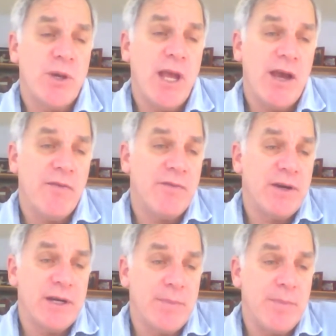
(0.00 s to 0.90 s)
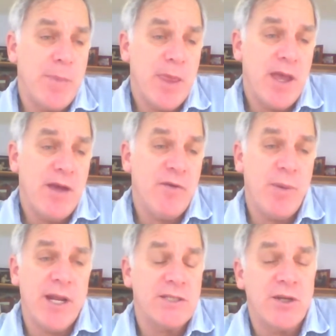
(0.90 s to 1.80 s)
We have
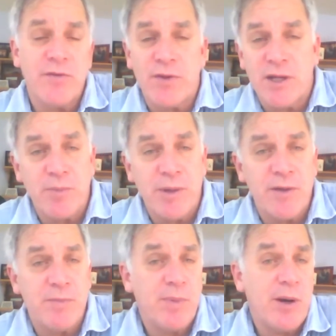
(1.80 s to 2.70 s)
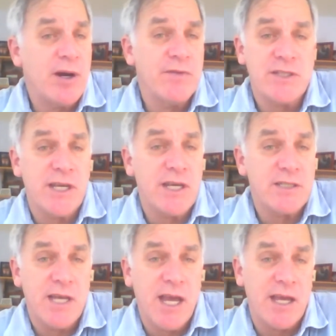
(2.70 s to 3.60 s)
everybody at Stonyfield can be a part of a
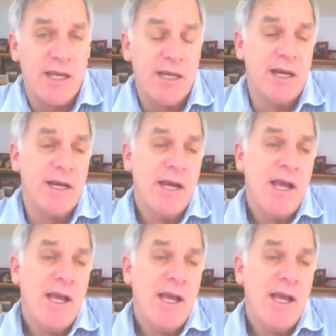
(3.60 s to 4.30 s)
CSA.